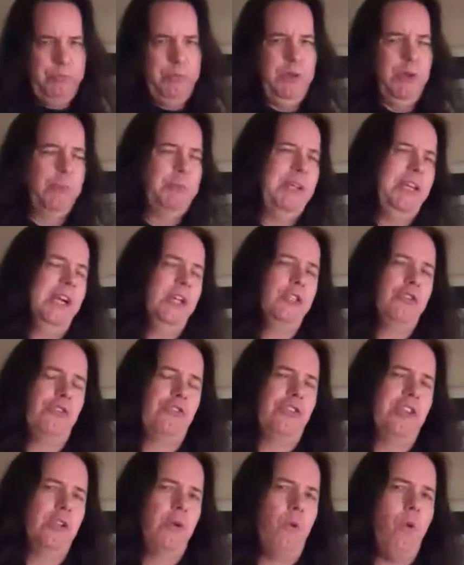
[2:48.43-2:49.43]
It'll be
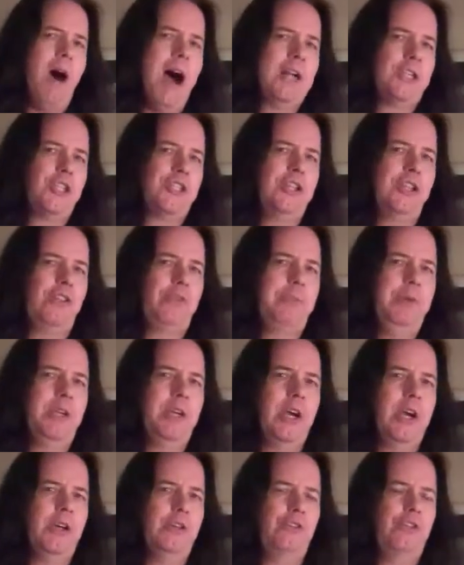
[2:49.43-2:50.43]
interesting to watch this
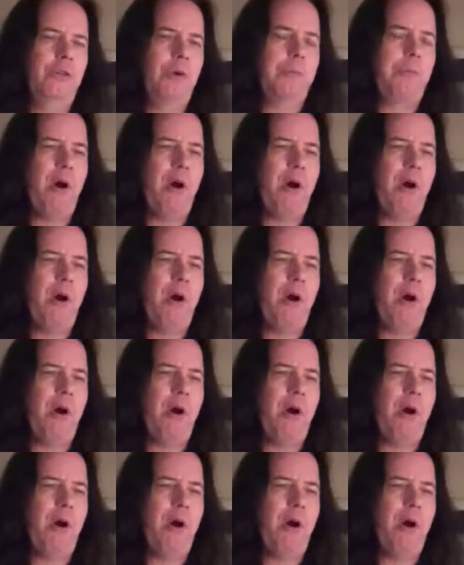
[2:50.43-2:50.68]
because you'll